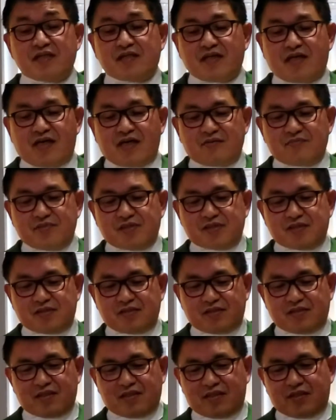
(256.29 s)

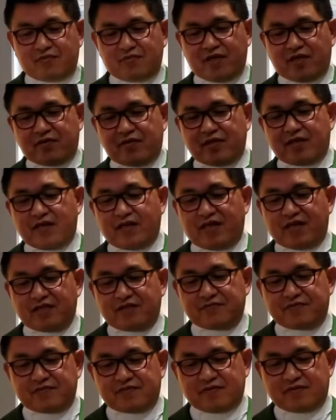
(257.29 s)
times in married life,